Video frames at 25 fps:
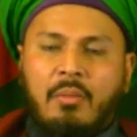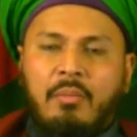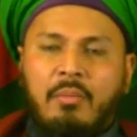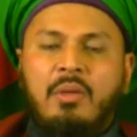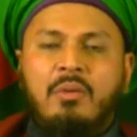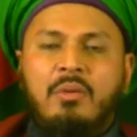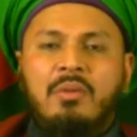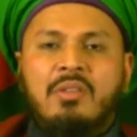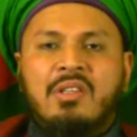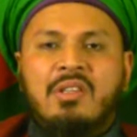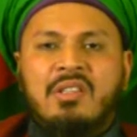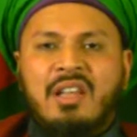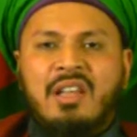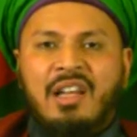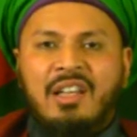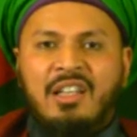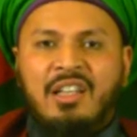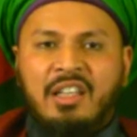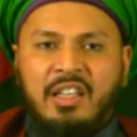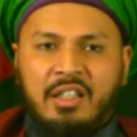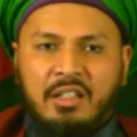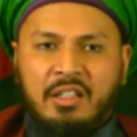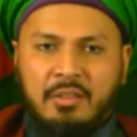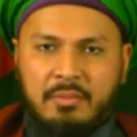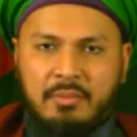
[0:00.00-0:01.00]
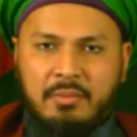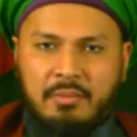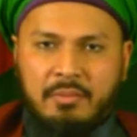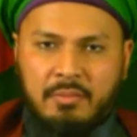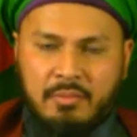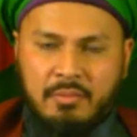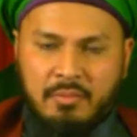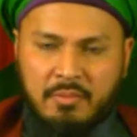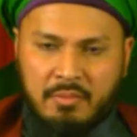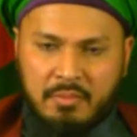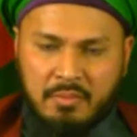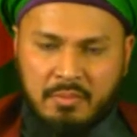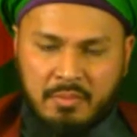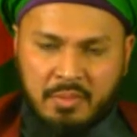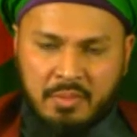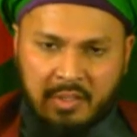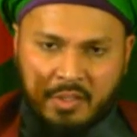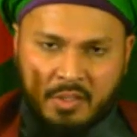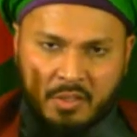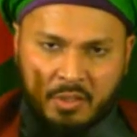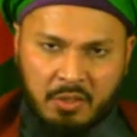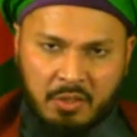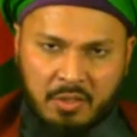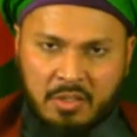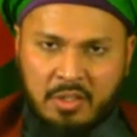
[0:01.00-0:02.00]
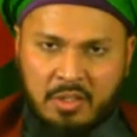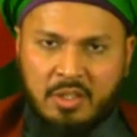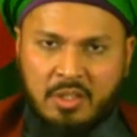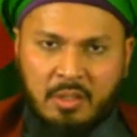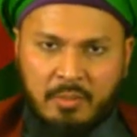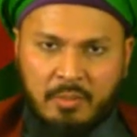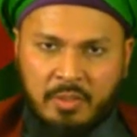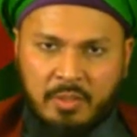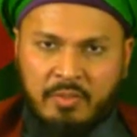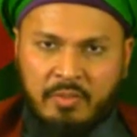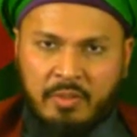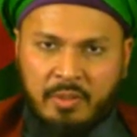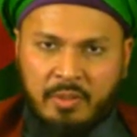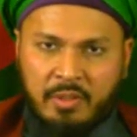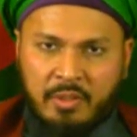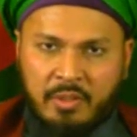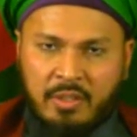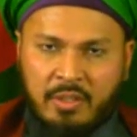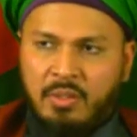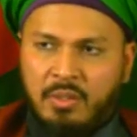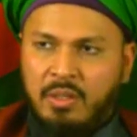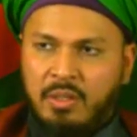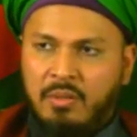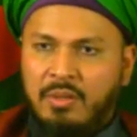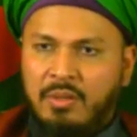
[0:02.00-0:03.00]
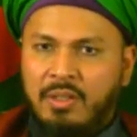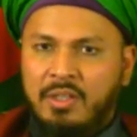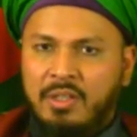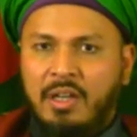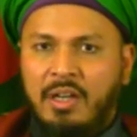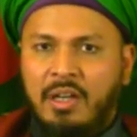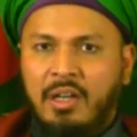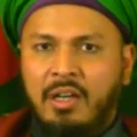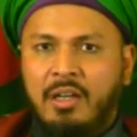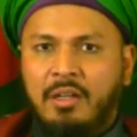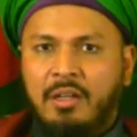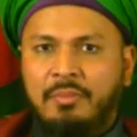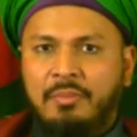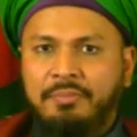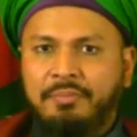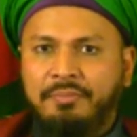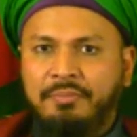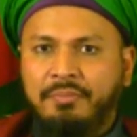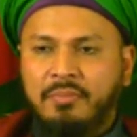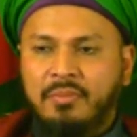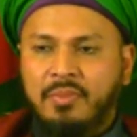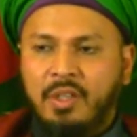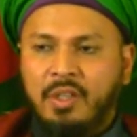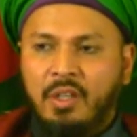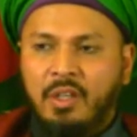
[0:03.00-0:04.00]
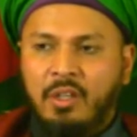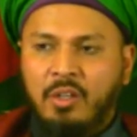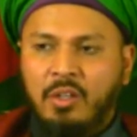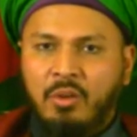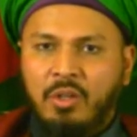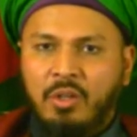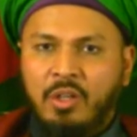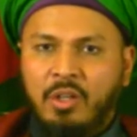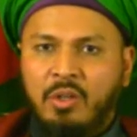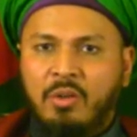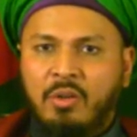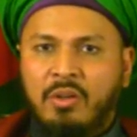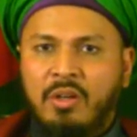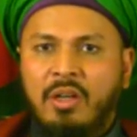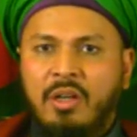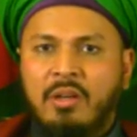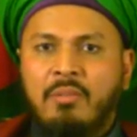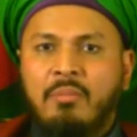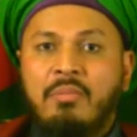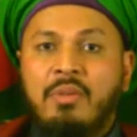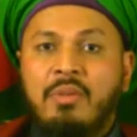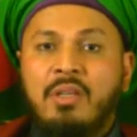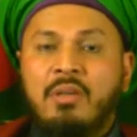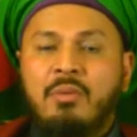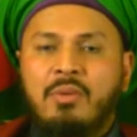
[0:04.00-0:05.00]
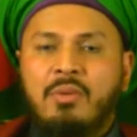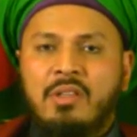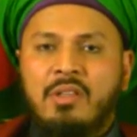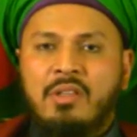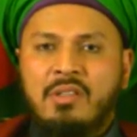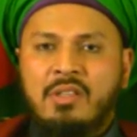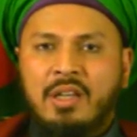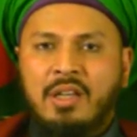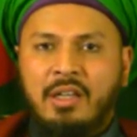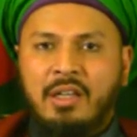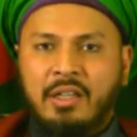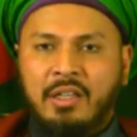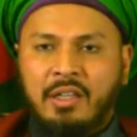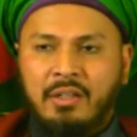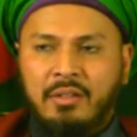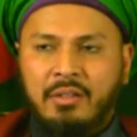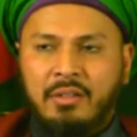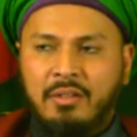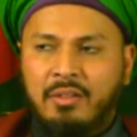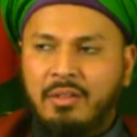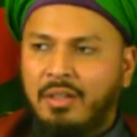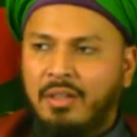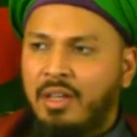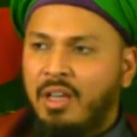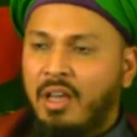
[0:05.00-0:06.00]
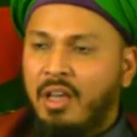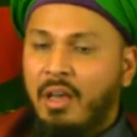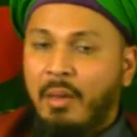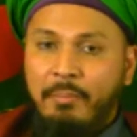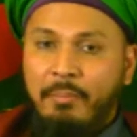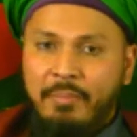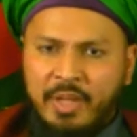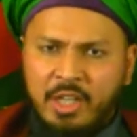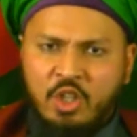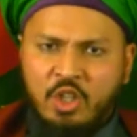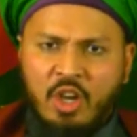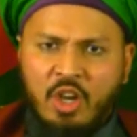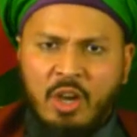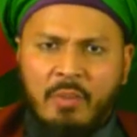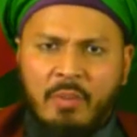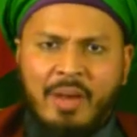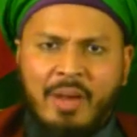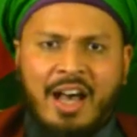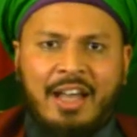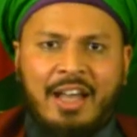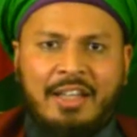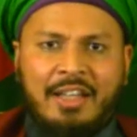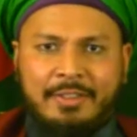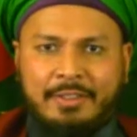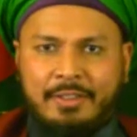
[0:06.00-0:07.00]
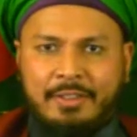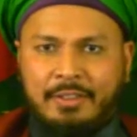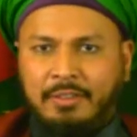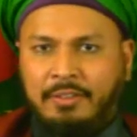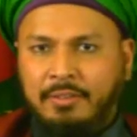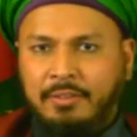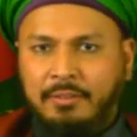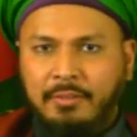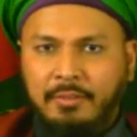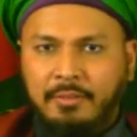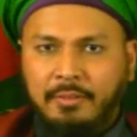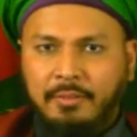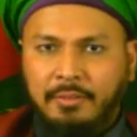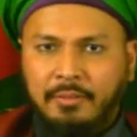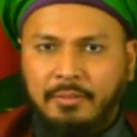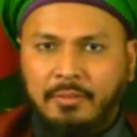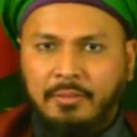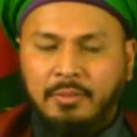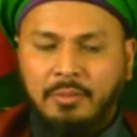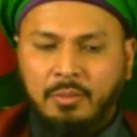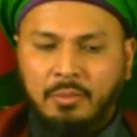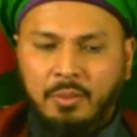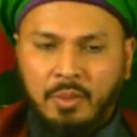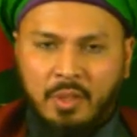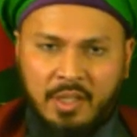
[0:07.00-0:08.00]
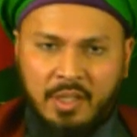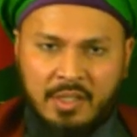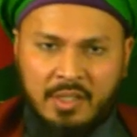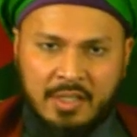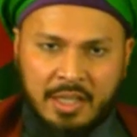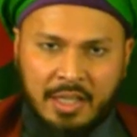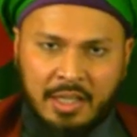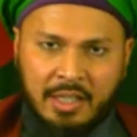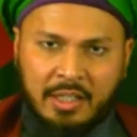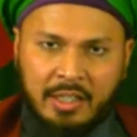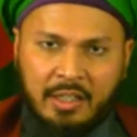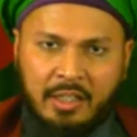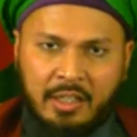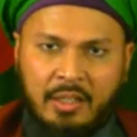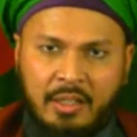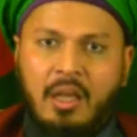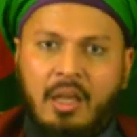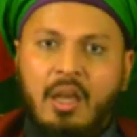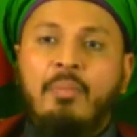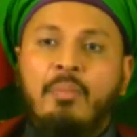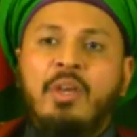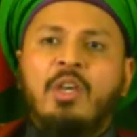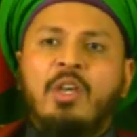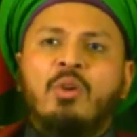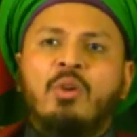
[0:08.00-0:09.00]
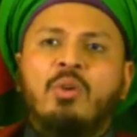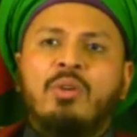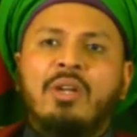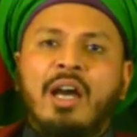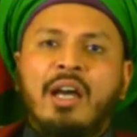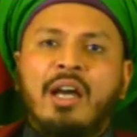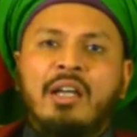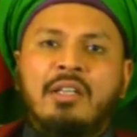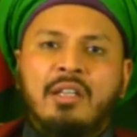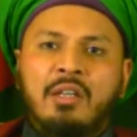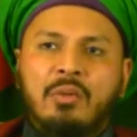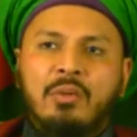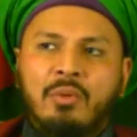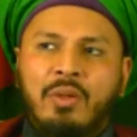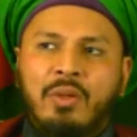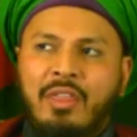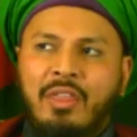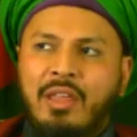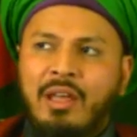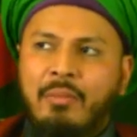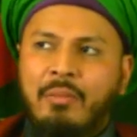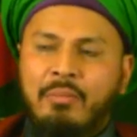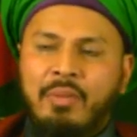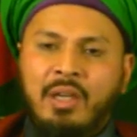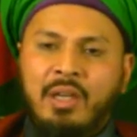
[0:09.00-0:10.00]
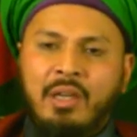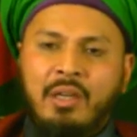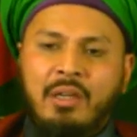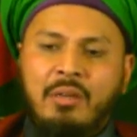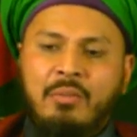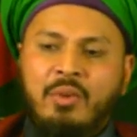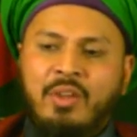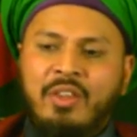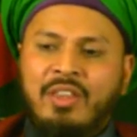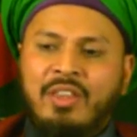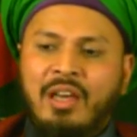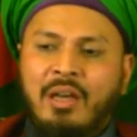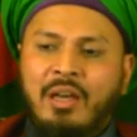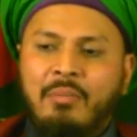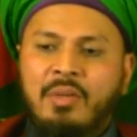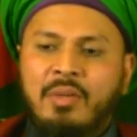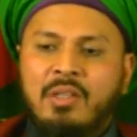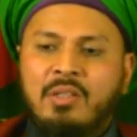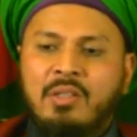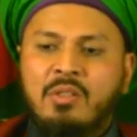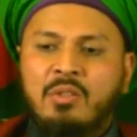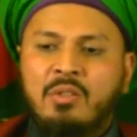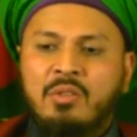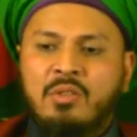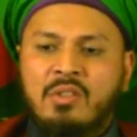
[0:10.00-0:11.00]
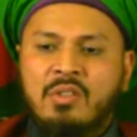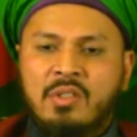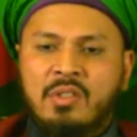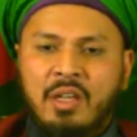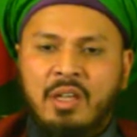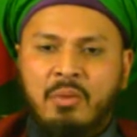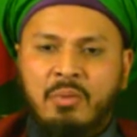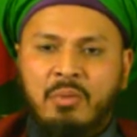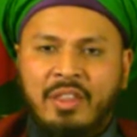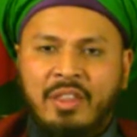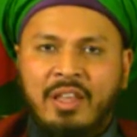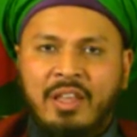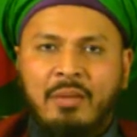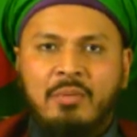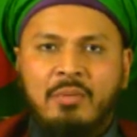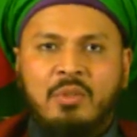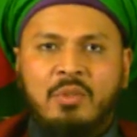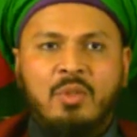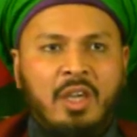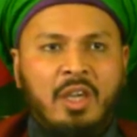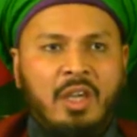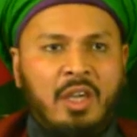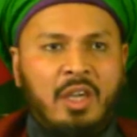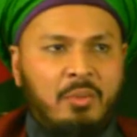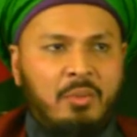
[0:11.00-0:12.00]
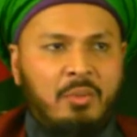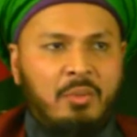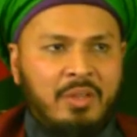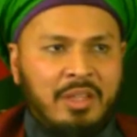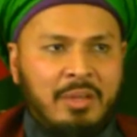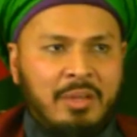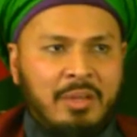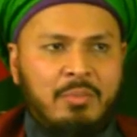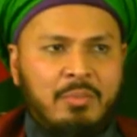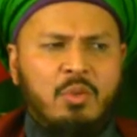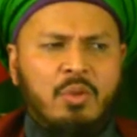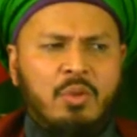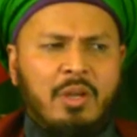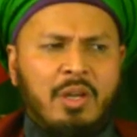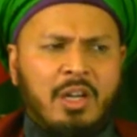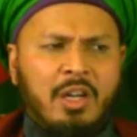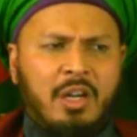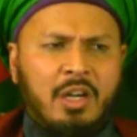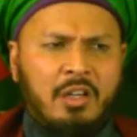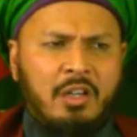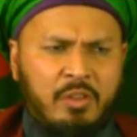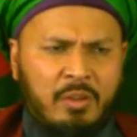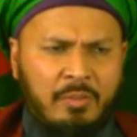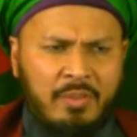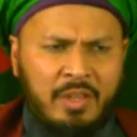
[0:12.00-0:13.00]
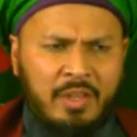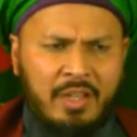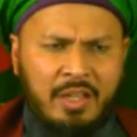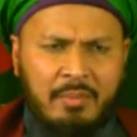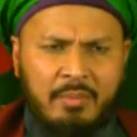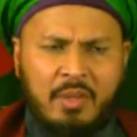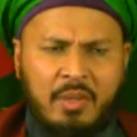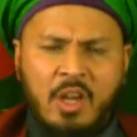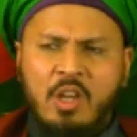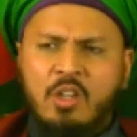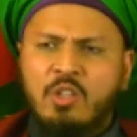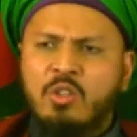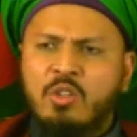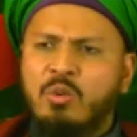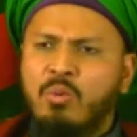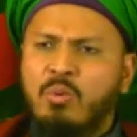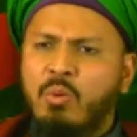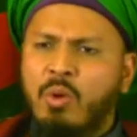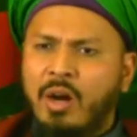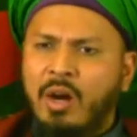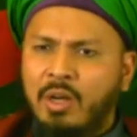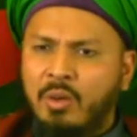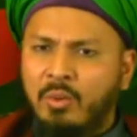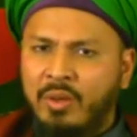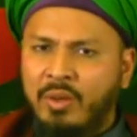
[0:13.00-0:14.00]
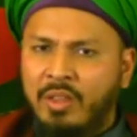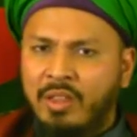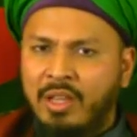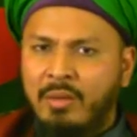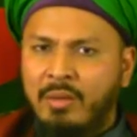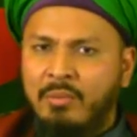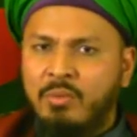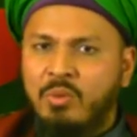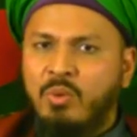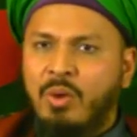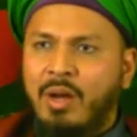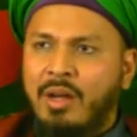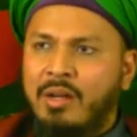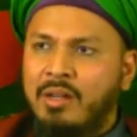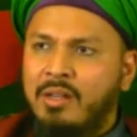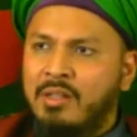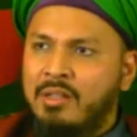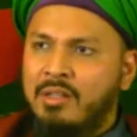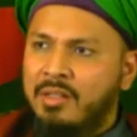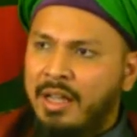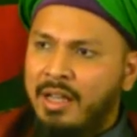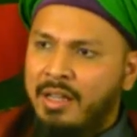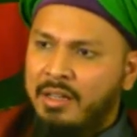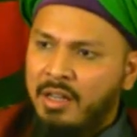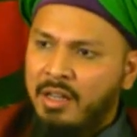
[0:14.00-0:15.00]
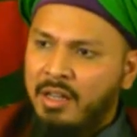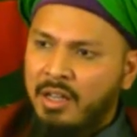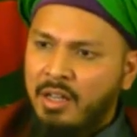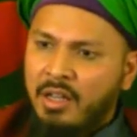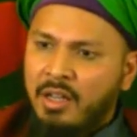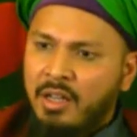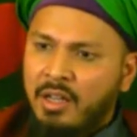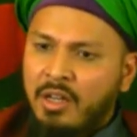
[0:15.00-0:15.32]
Be with the salihin. This is order coming from Allah subhanahu wa ta'ala. The Holy Quran, be with the salihin. Be jama'at with the salihin. Be united with them. Being with them means to sit with them, to eat with them, to learn from them, to work with them, to understand,